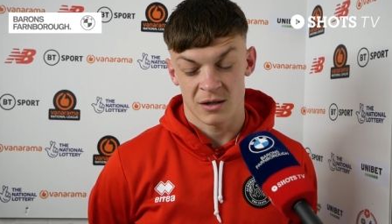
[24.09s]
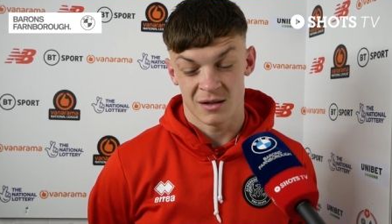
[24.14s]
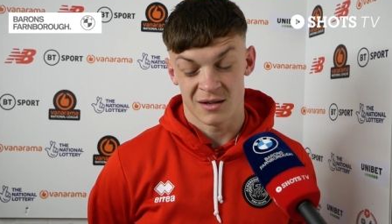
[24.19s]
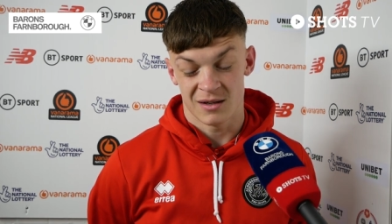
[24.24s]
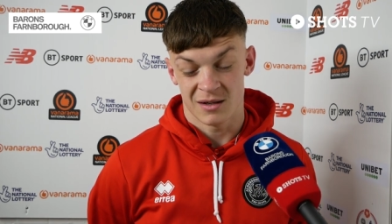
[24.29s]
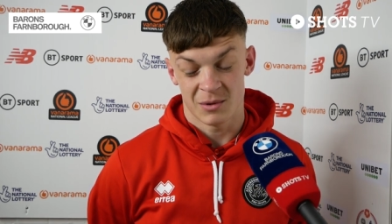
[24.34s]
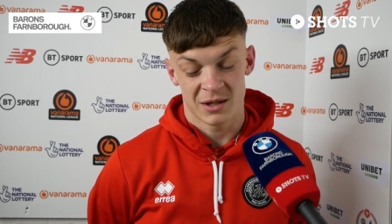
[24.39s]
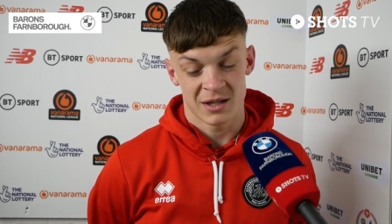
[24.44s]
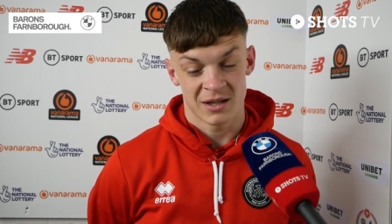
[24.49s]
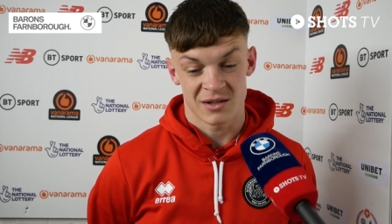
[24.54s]

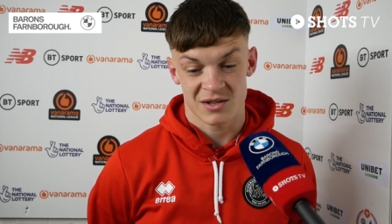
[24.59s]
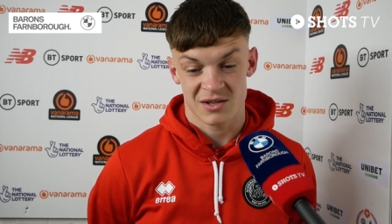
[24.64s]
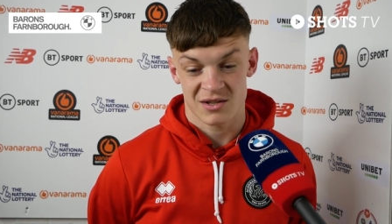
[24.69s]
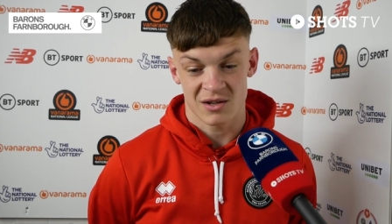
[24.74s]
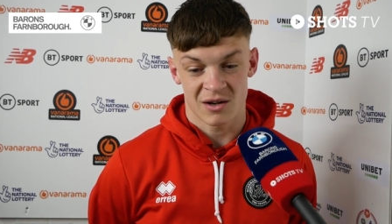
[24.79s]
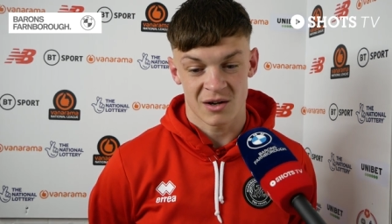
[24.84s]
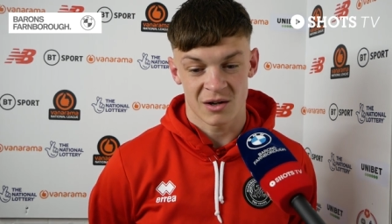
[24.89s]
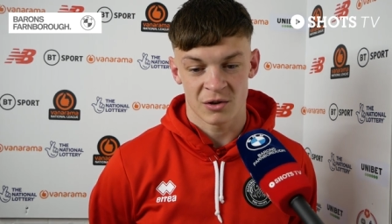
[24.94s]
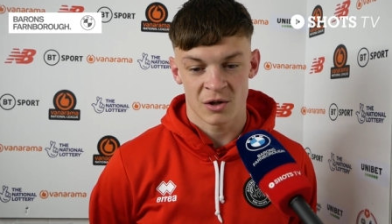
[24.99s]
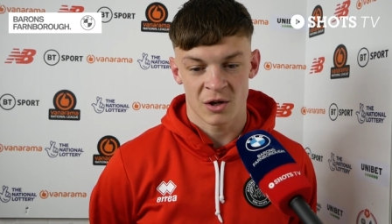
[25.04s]
Uh, we didn't
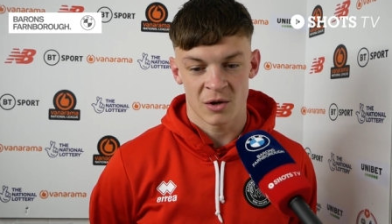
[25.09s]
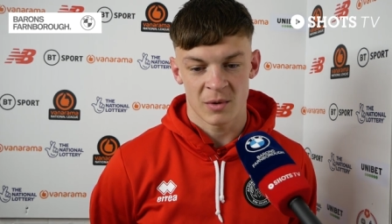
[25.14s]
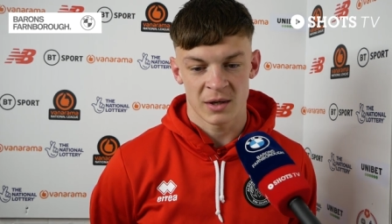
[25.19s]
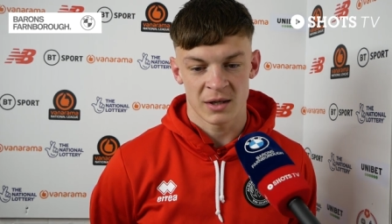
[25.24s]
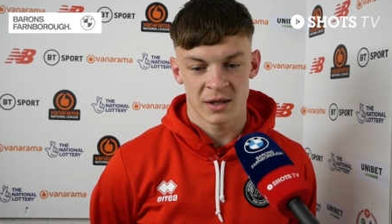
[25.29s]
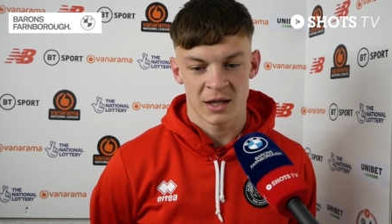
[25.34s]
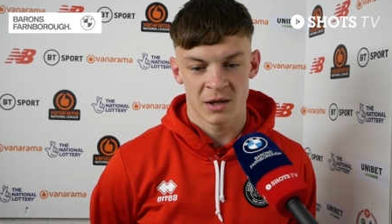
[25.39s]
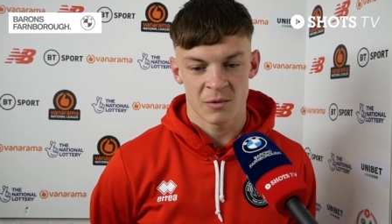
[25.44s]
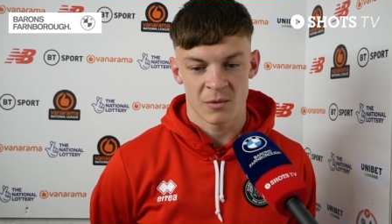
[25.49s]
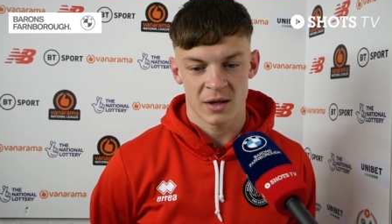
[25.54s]
start nowhere
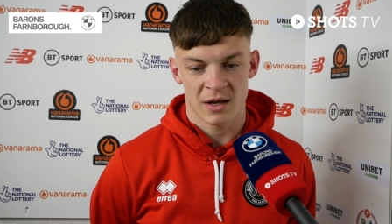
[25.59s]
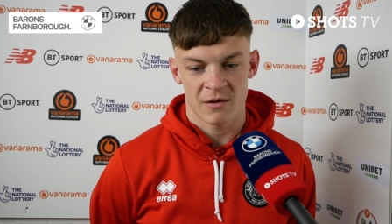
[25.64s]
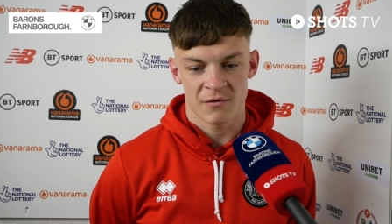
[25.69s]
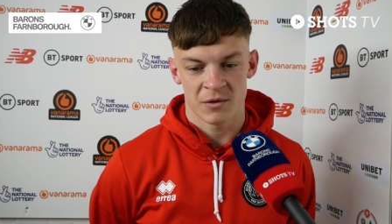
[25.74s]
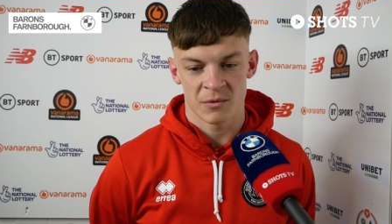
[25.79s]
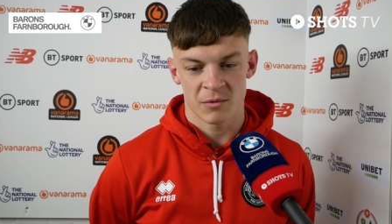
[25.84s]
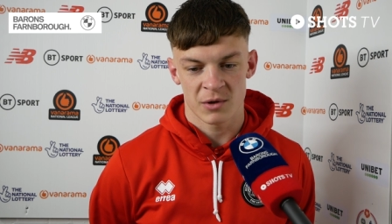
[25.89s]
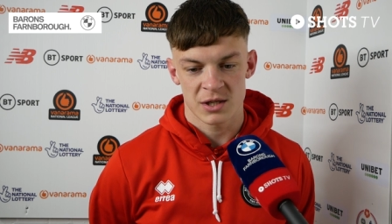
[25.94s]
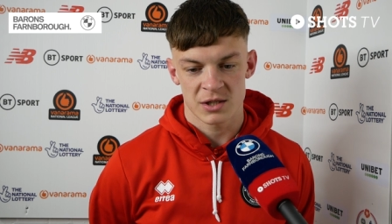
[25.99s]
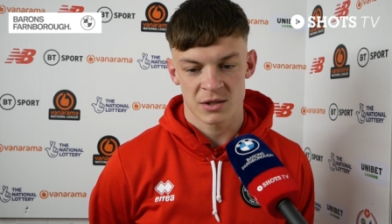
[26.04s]
near we have
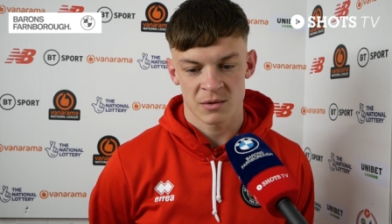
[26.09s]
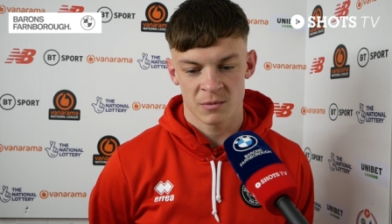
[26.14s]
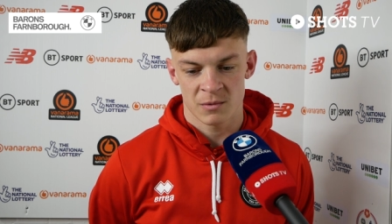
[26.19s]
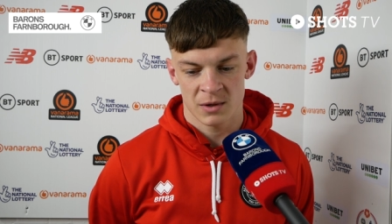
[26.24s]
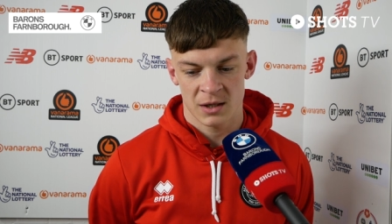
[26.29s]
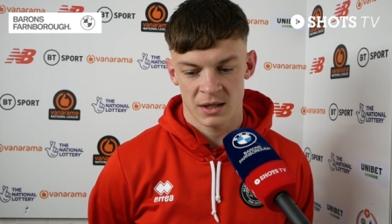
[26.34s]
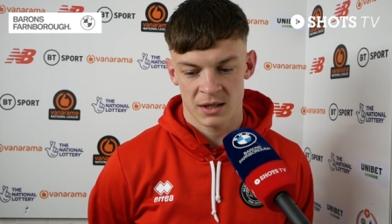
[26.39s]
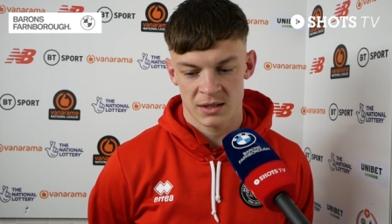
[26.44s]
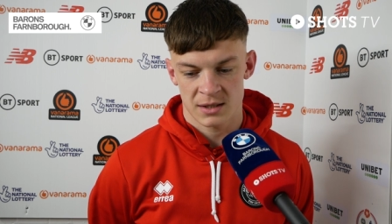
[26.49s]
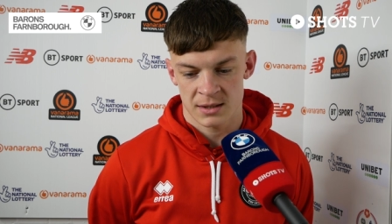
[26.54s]
in recent
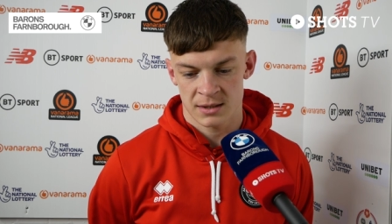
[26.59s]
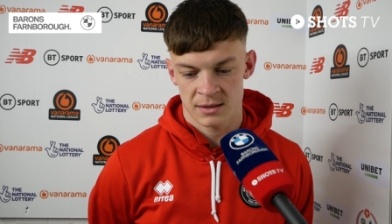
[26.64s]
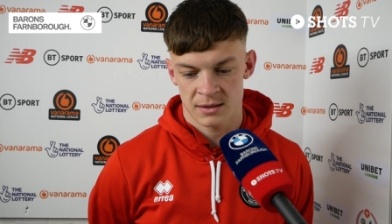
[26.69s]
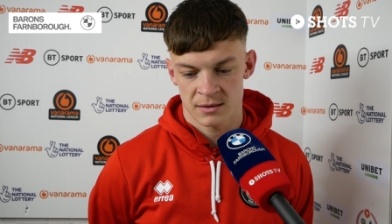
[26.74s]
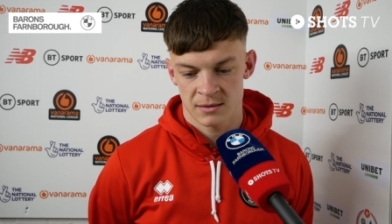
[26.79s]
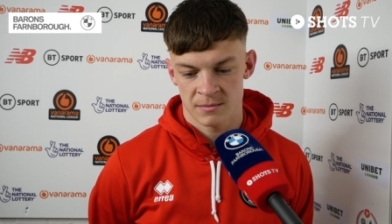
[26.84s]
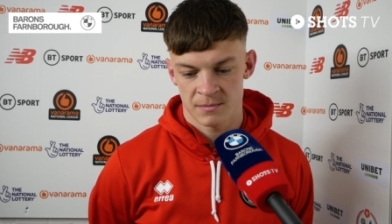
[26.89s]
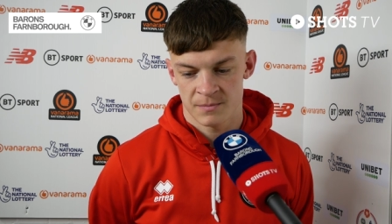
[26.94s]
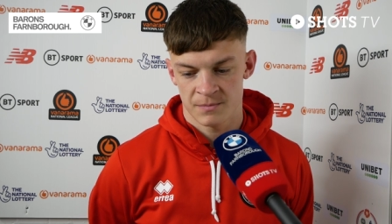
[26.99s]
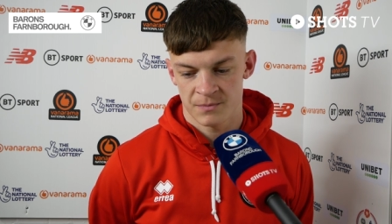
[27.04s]
weeks, and
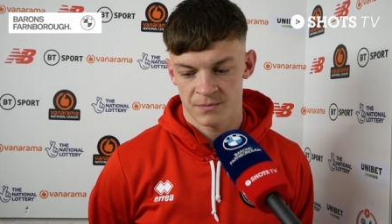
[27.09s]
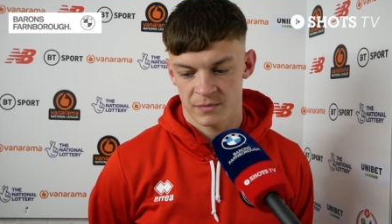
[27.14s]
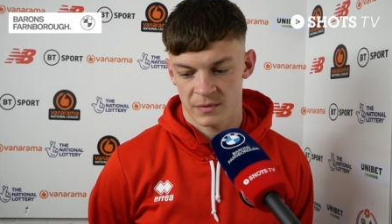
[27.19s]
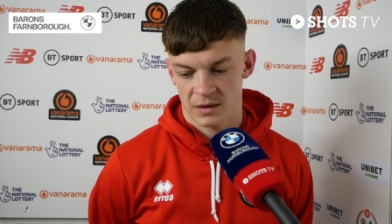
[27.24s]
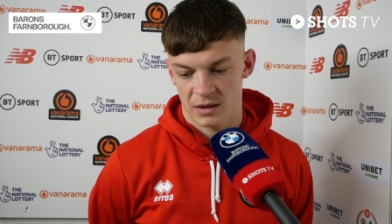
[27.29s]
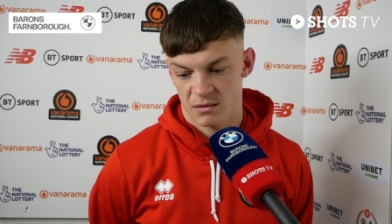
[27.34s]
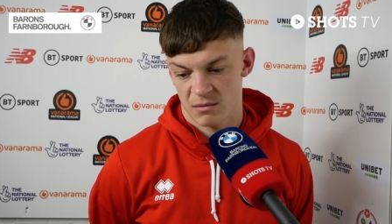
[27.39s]
um,